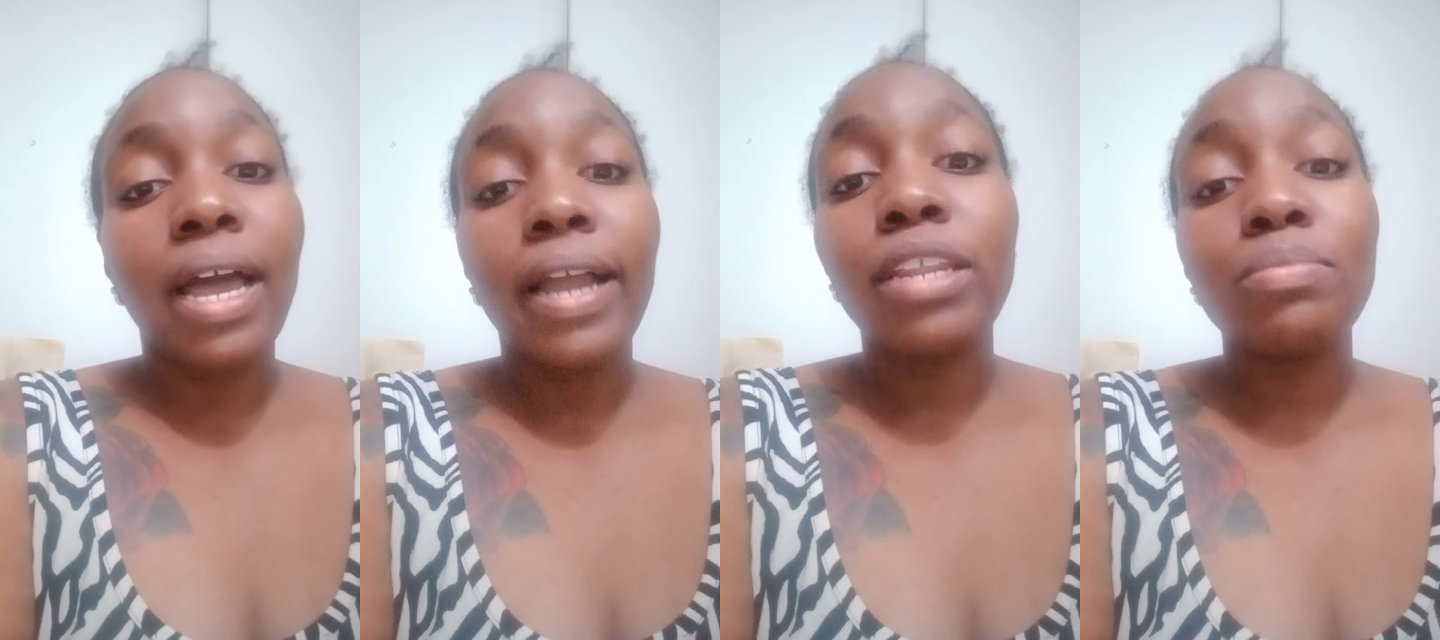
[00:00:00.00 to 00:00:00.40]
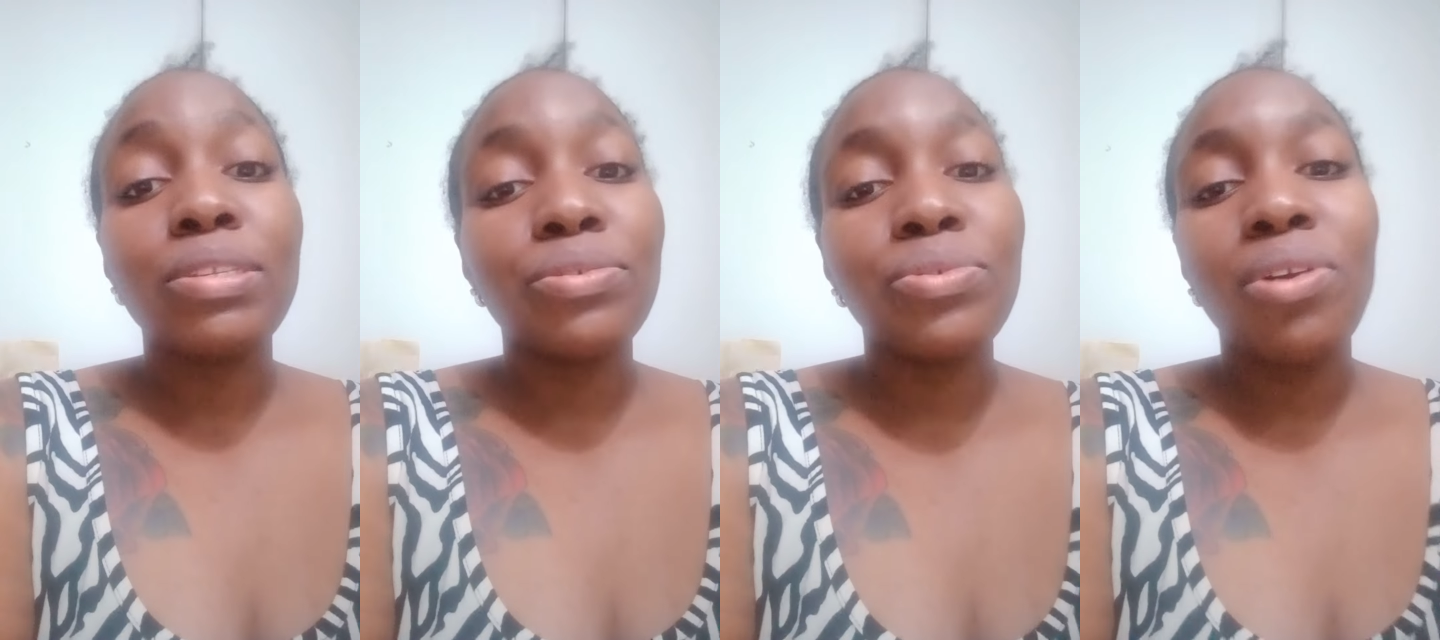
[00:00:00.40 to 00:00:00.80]

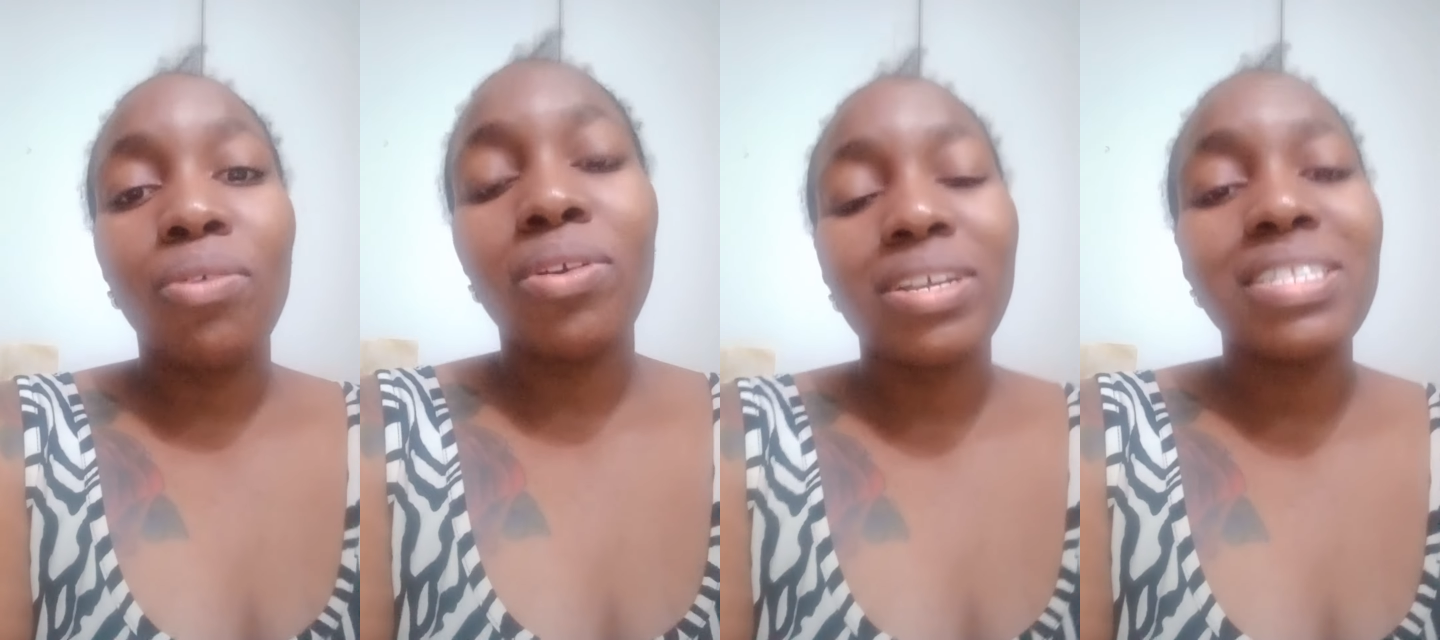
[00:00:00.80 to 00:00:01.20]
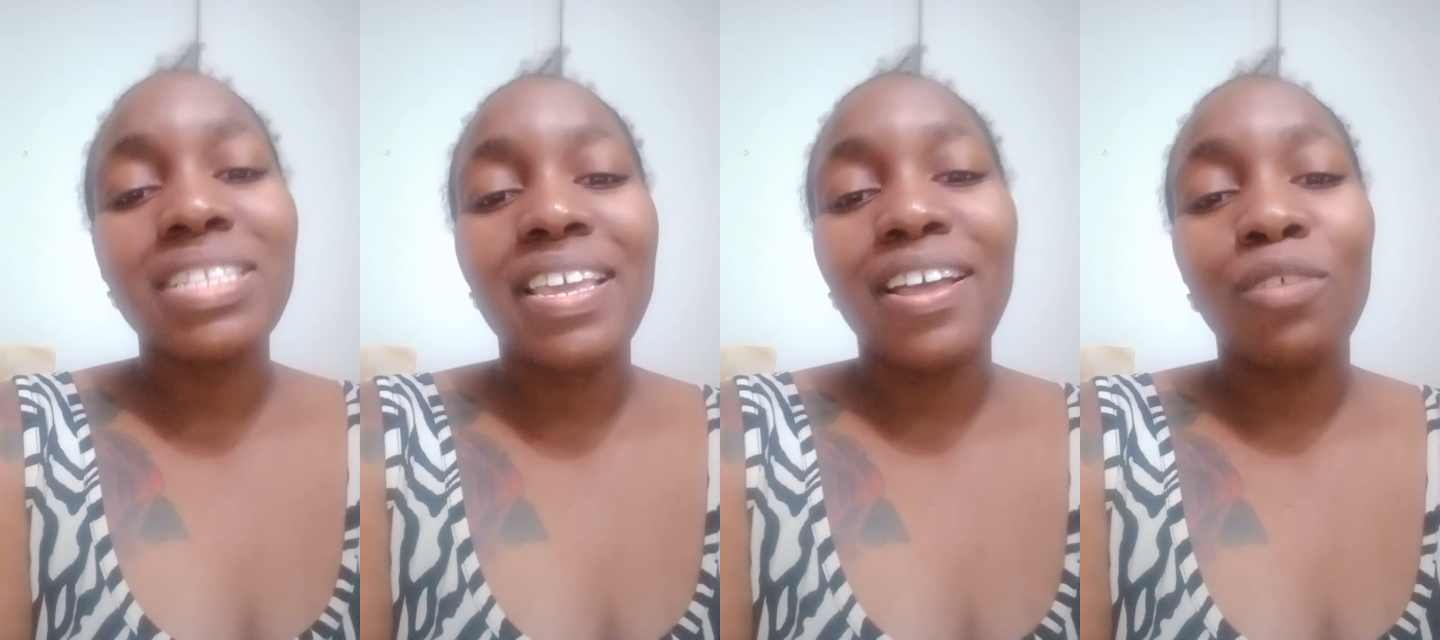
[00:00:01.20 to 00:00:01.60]
items do go on
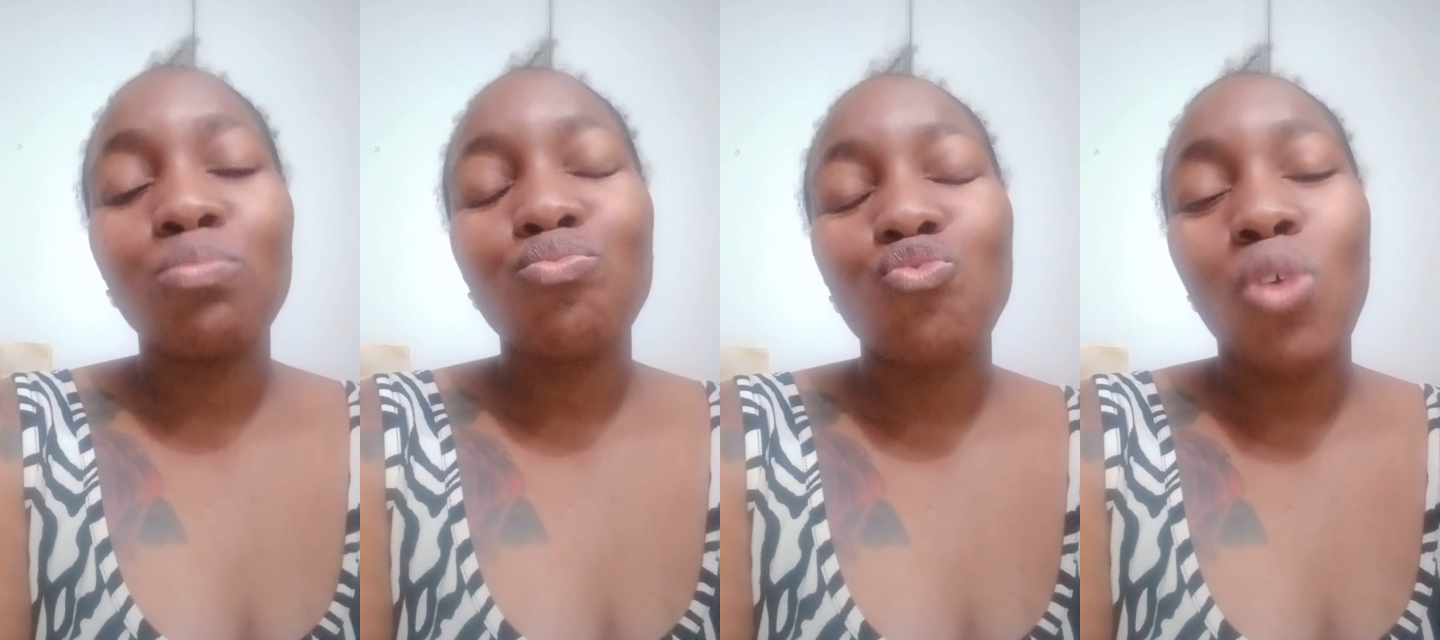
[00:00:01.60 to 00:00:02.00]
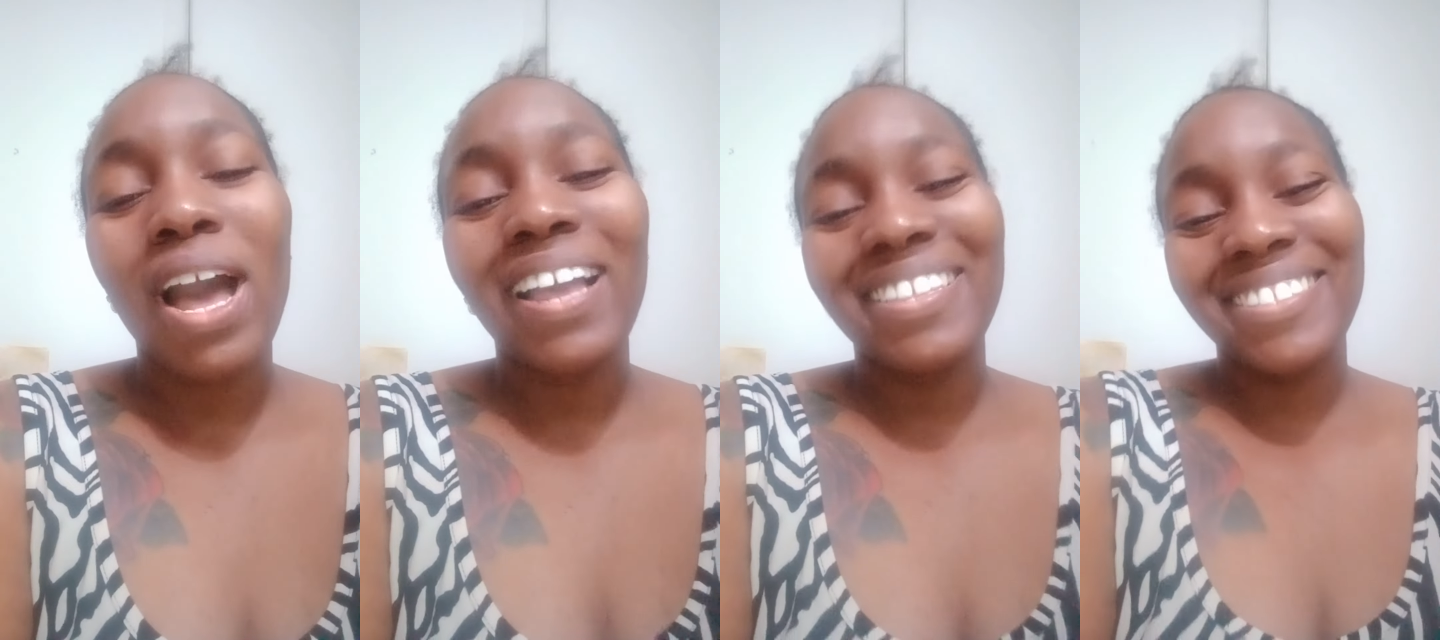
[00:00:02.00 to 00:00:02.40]
sale. Mwah.